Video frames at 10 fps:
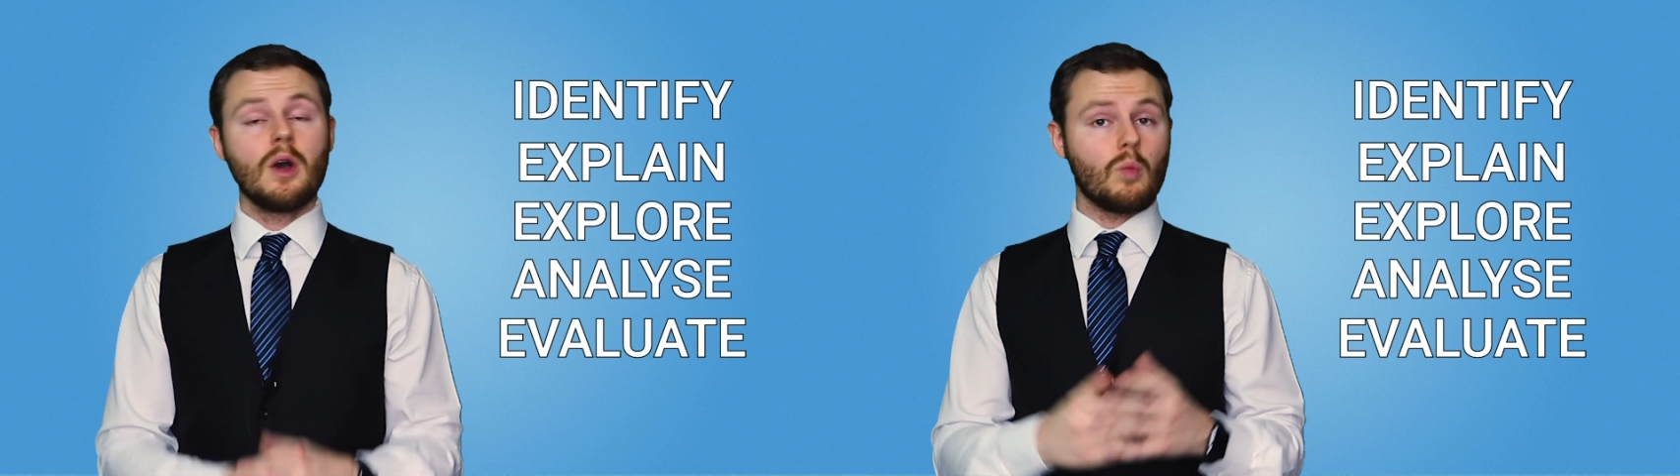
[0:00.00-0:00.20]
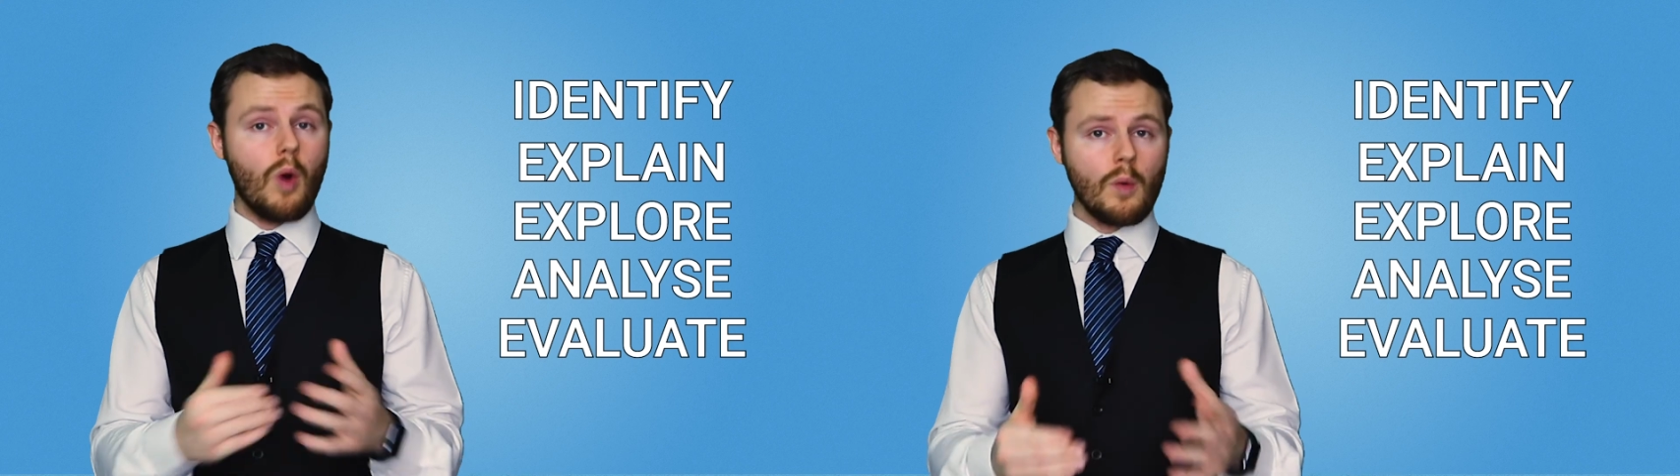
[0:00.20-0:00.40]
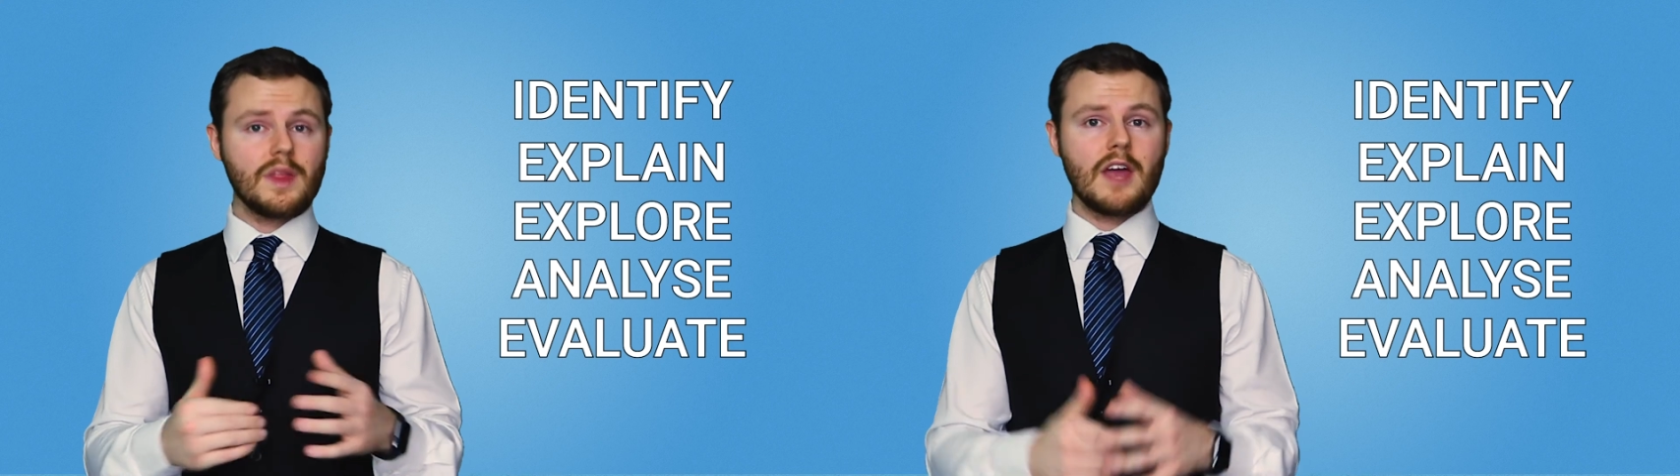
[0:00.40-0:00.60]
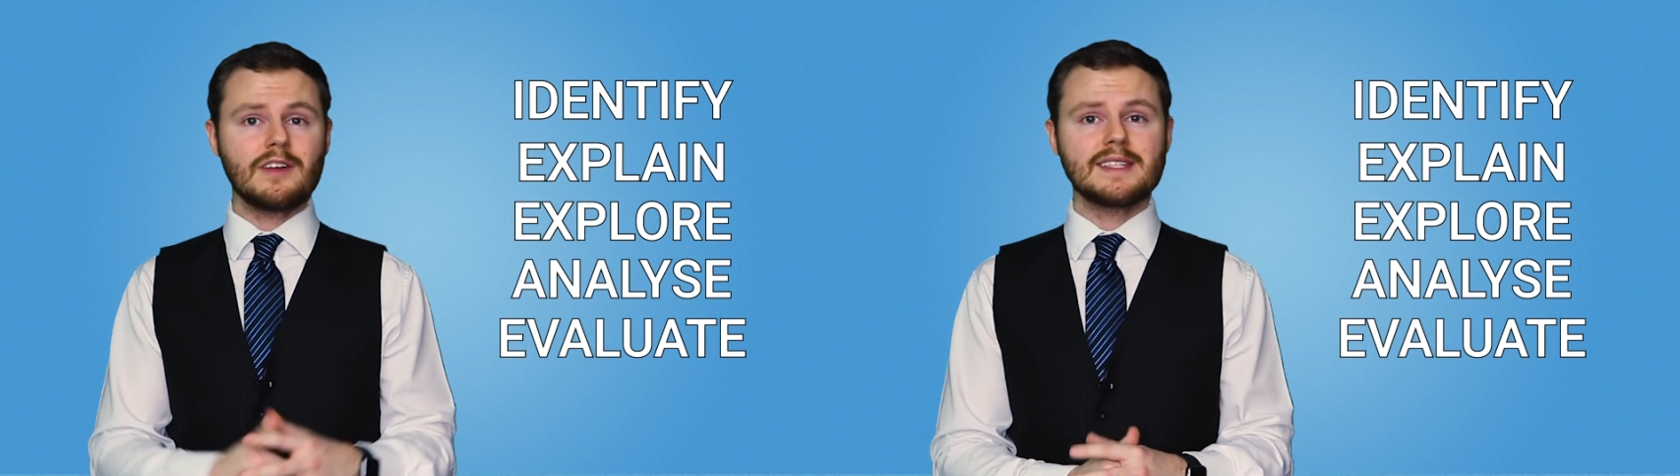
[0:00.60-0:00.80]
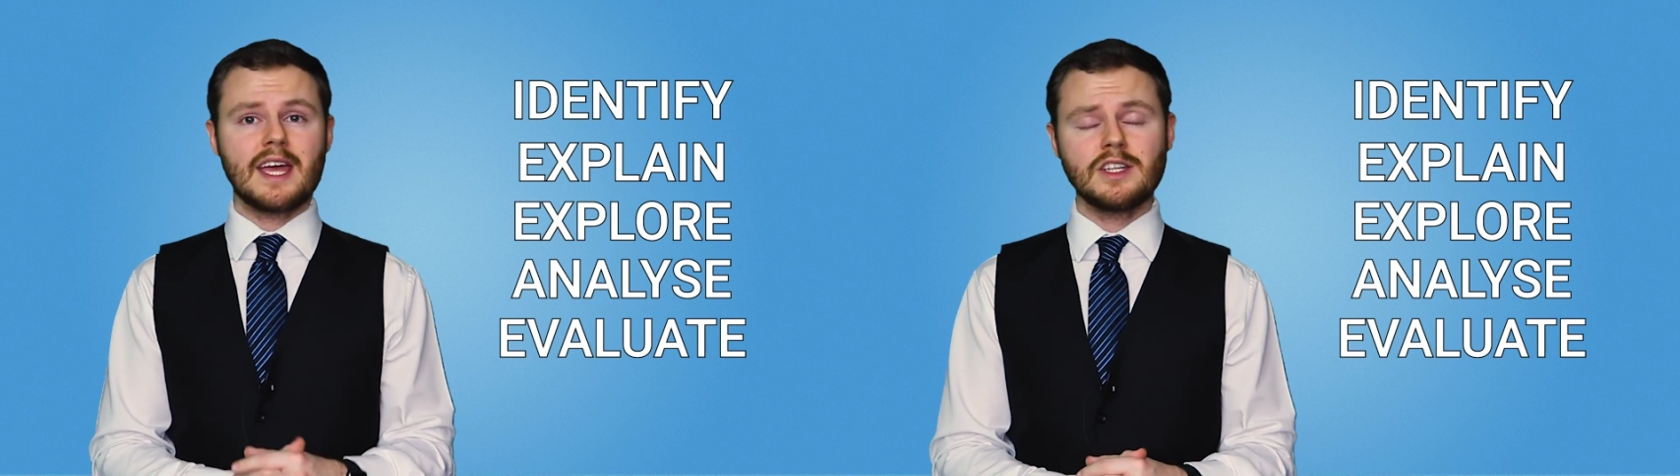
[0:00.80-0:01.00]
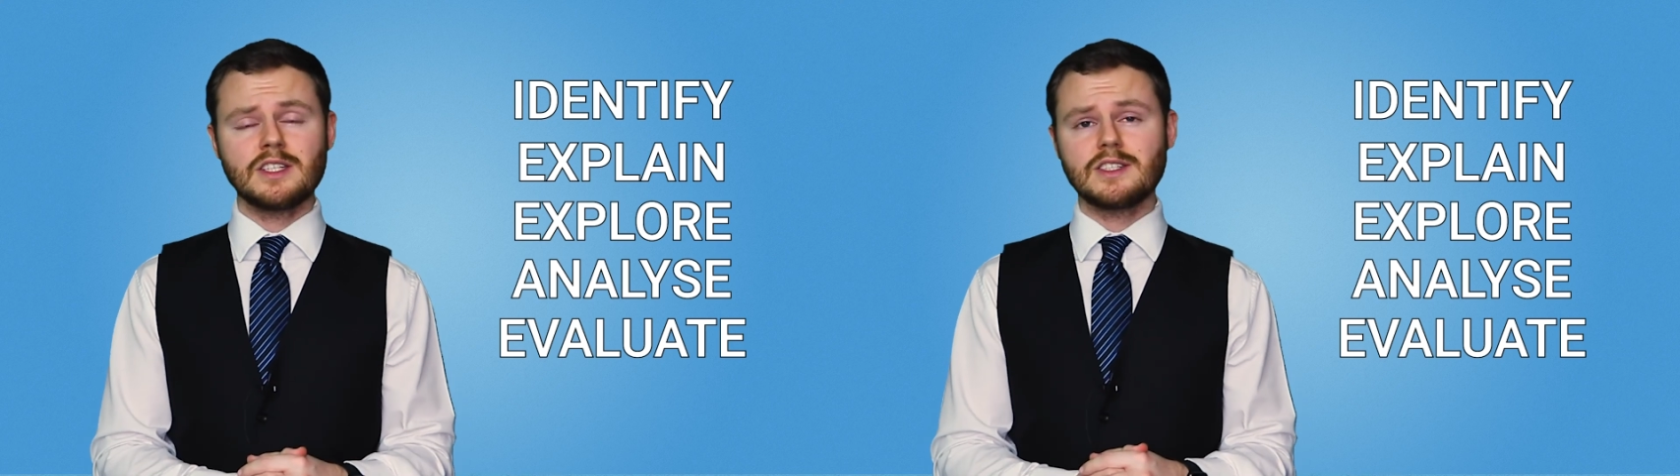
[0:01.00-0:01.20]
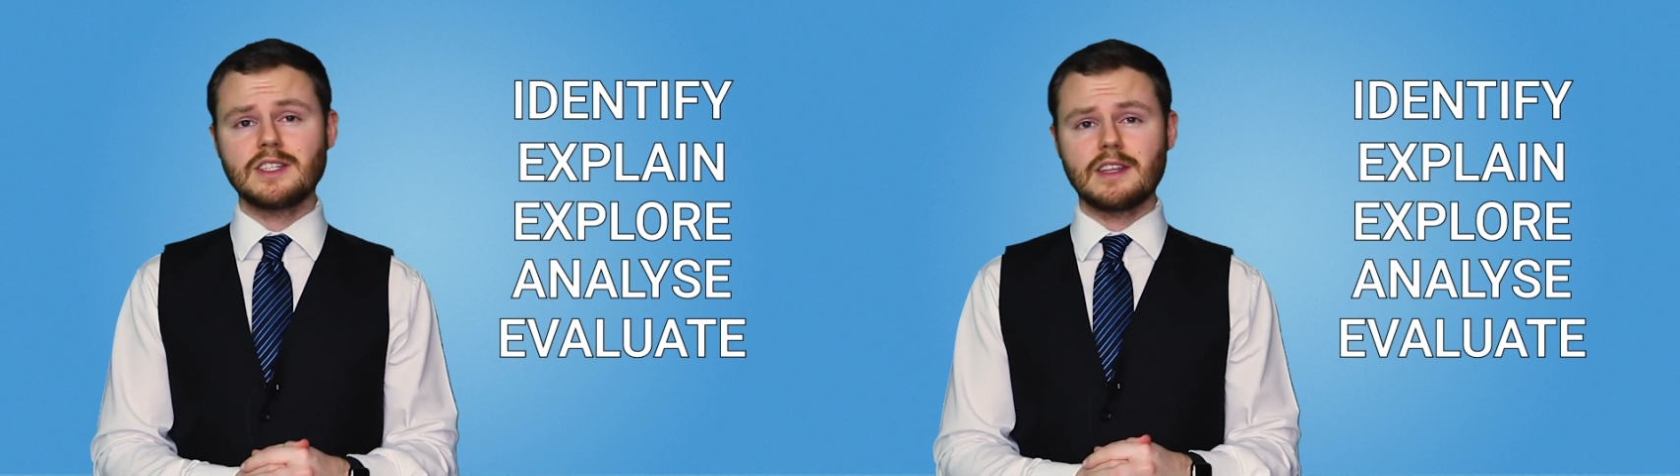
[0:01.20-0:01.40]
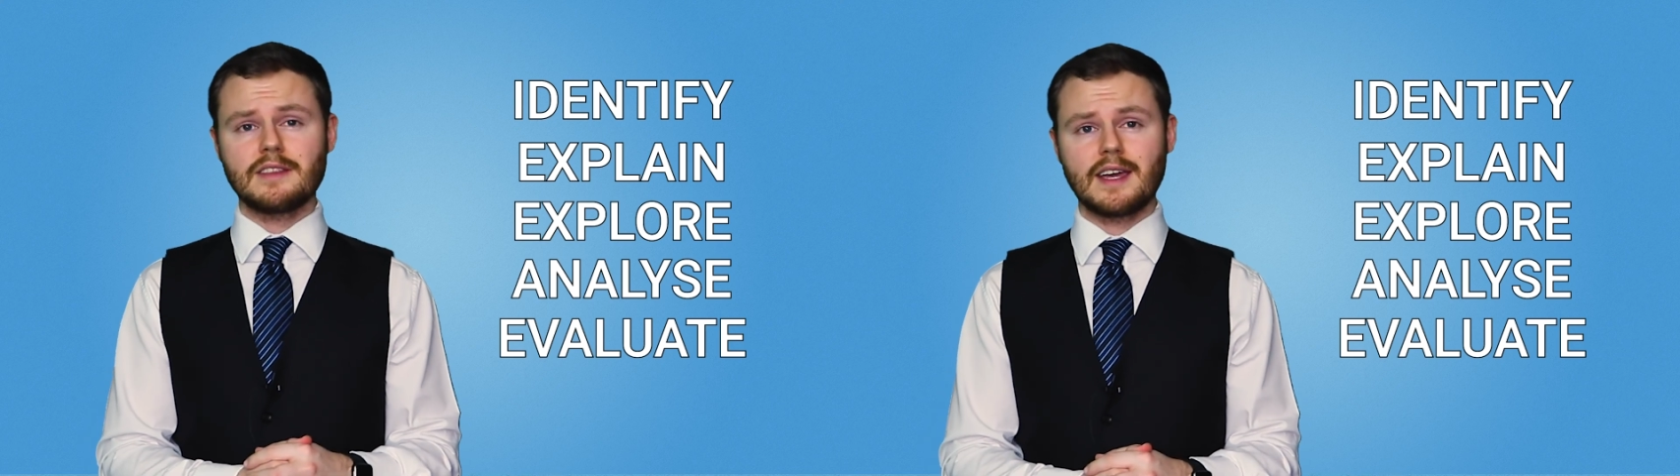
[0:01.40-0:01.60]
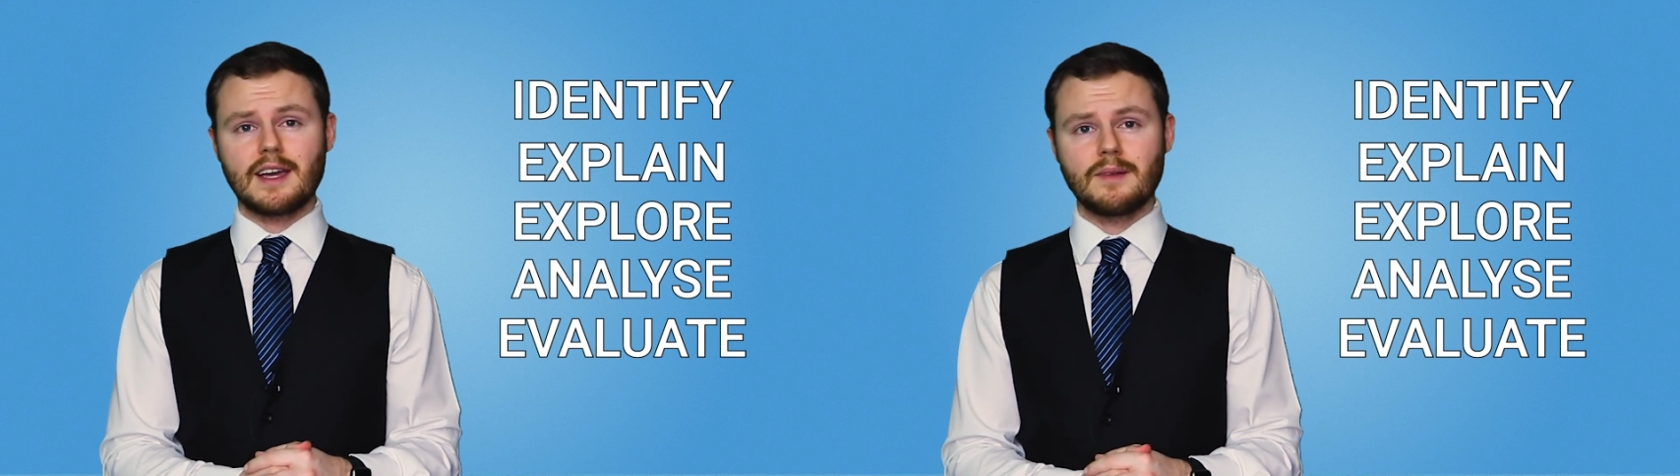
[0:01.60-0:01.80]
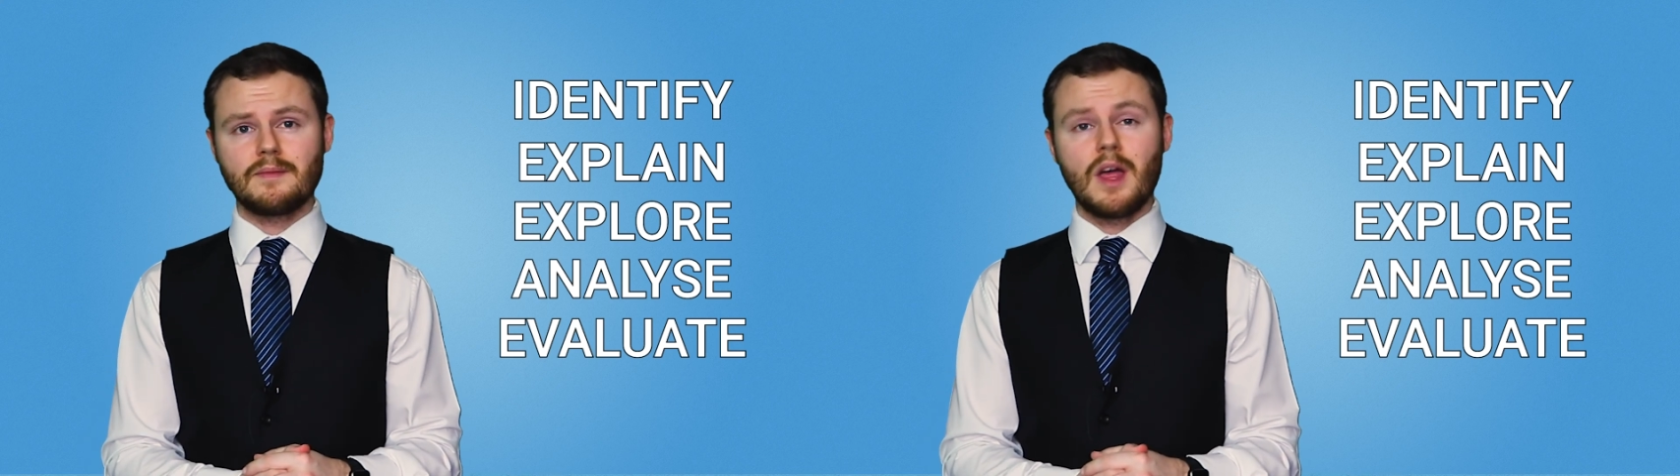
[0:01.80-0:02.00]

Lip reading: What were their intentions, do you think?